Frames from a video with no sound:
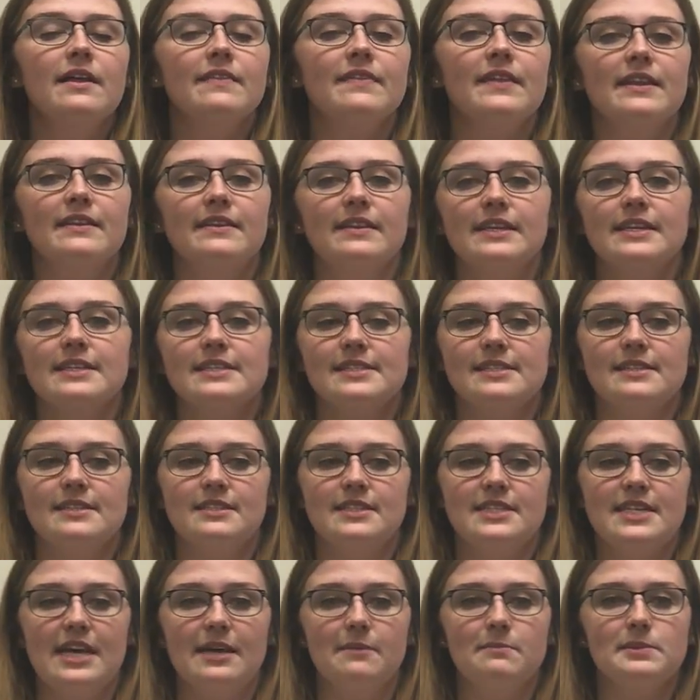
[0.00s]
Then these
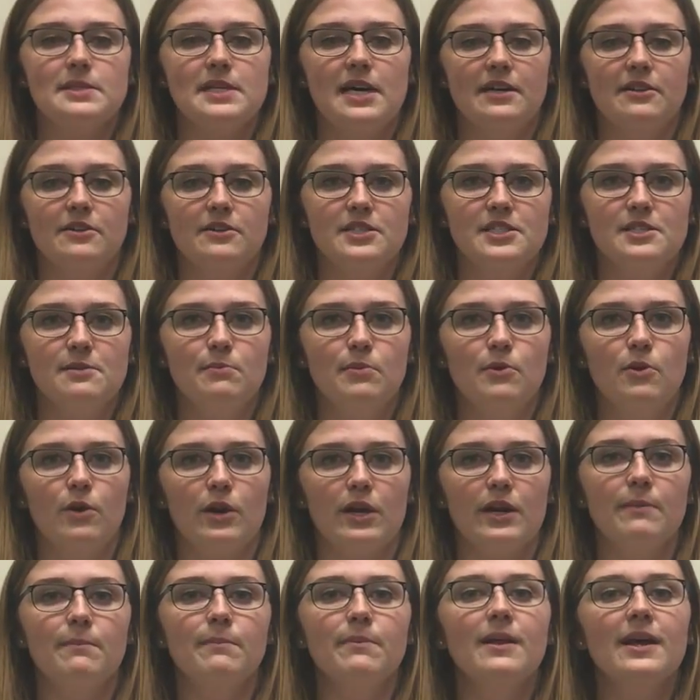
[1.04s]
shapes, either simple or
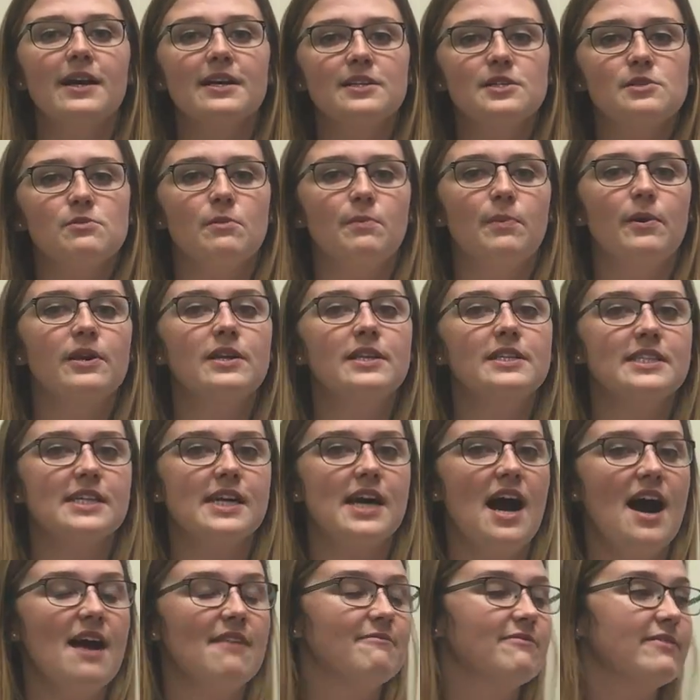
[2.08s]
complex, were put into
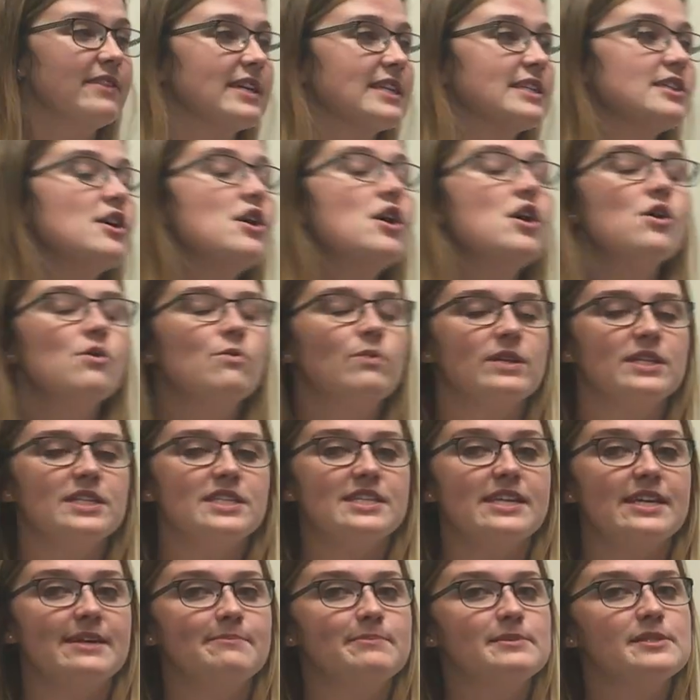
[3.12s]
conflict with
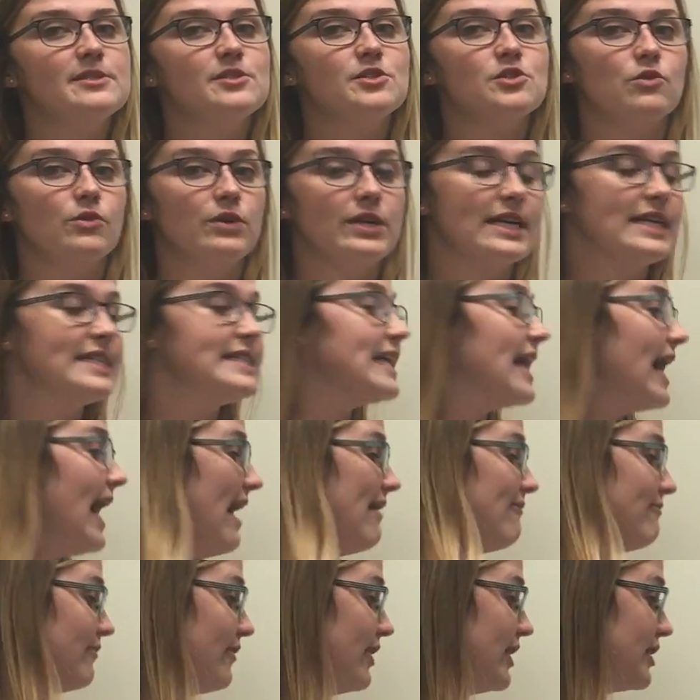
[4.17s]
shapes scored as
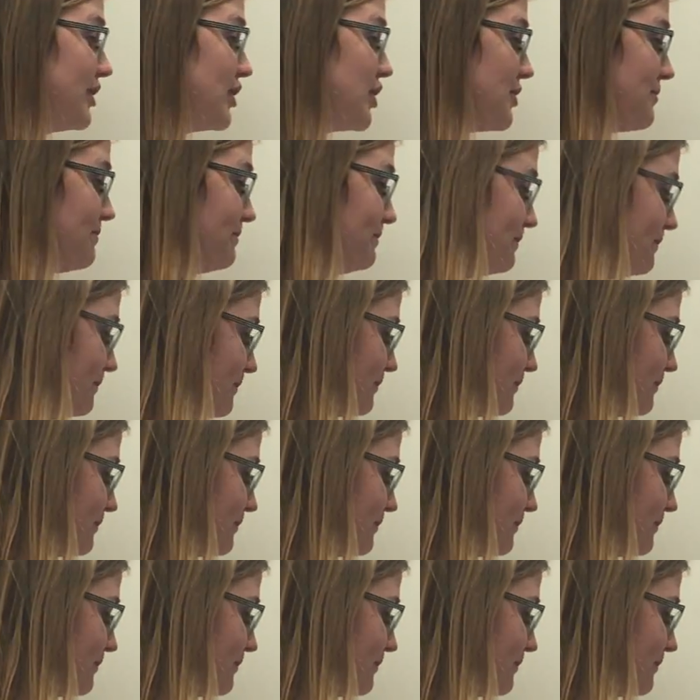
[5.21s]
average.